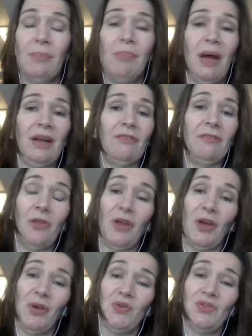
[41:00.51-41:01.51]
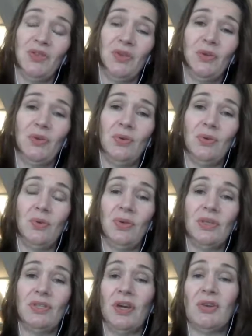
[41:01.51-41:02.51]
but for those who
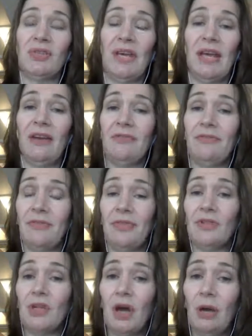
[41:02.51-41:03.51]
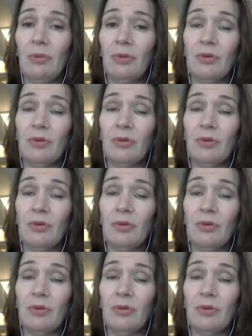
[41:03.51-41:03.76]
don't have the time or the